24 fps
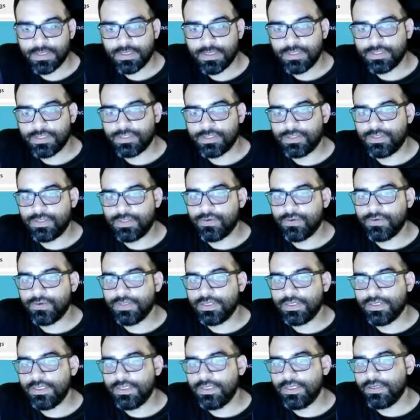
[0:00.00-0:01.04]
Since during the
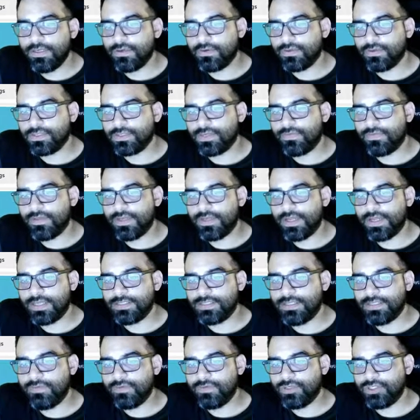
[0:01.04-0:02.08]
years of the Nazi
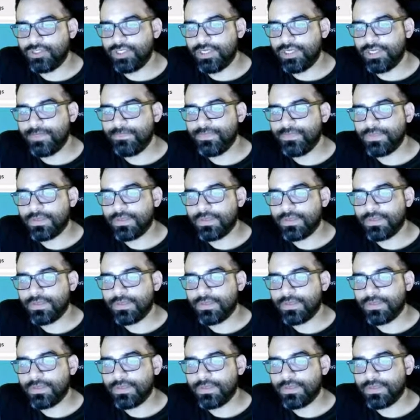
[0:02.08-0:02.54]
regime,